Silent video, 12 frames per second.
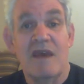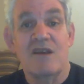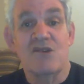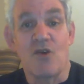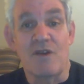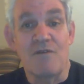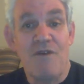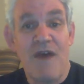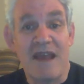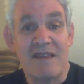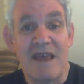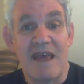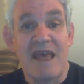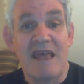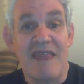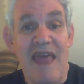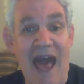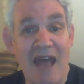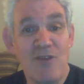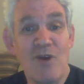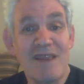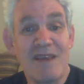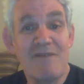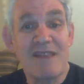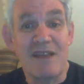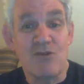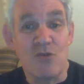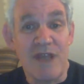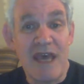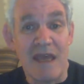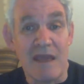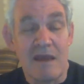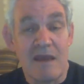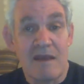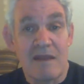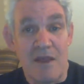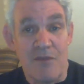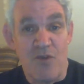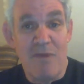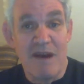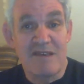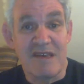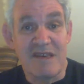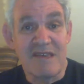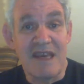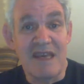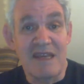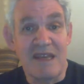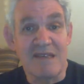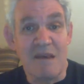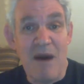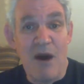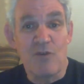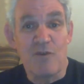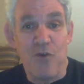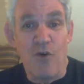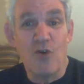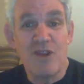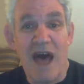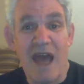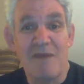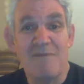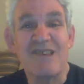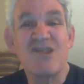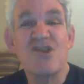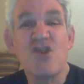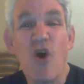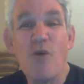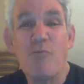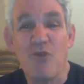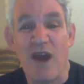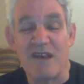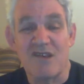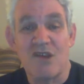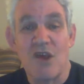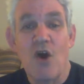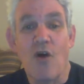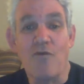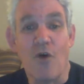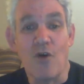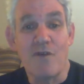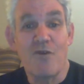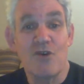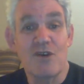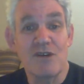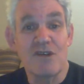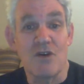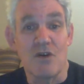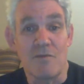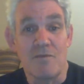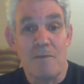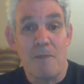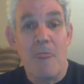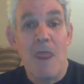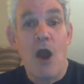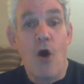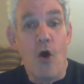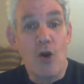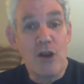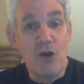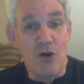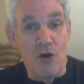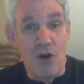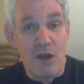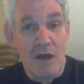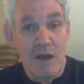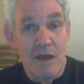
So in fact, the annual dividend today, the $3.16, is about 4 times the stock price of 44 years ago. All in all,